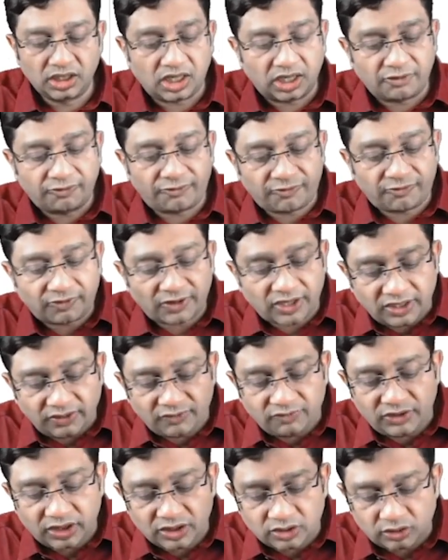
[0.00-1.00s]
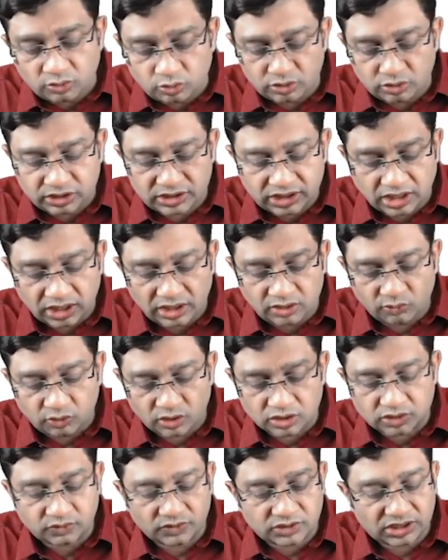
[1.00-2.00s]
A five-year-old child
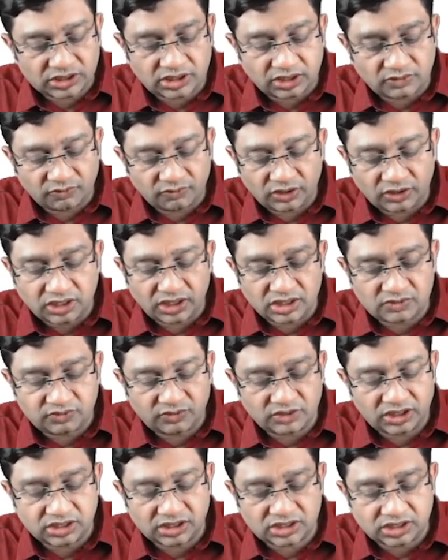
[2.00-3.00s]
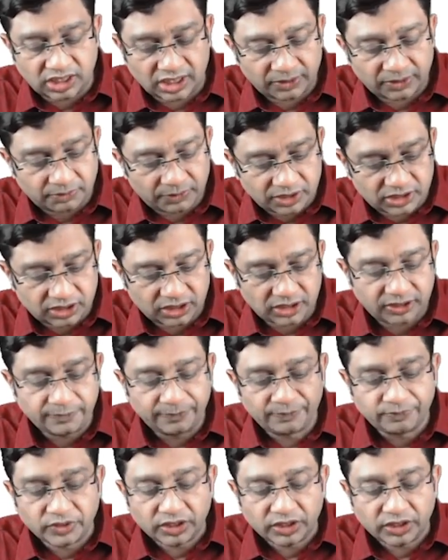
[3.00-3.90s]
was visiting village with his grandmother.